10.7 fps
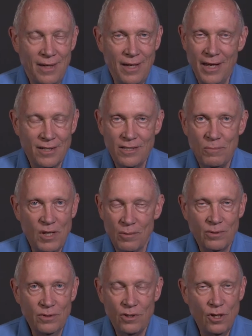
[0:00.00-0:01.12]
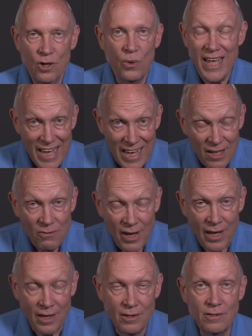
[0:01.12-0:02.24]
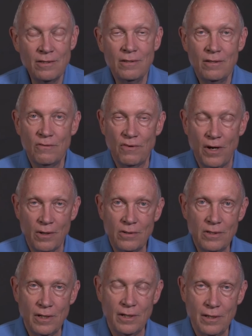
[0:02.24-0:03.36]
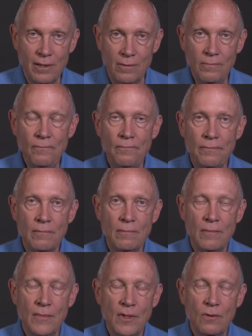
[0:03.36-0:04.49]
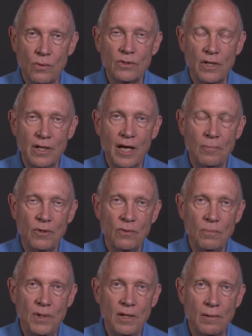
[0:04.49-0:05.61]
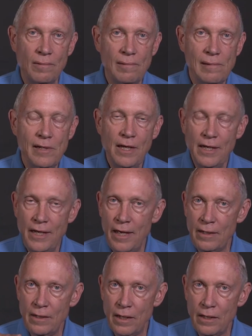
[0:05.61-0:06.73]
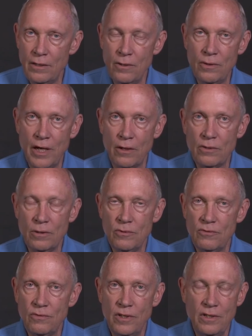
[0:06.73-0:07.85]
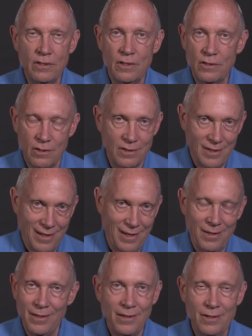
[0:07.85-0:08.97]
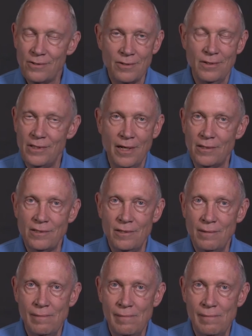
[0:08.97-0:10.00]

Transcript: He has to be able to know in advance, the Father telling him what's going to happen with Peter. Can God know the outcome of free decisions? I think the answer is yes.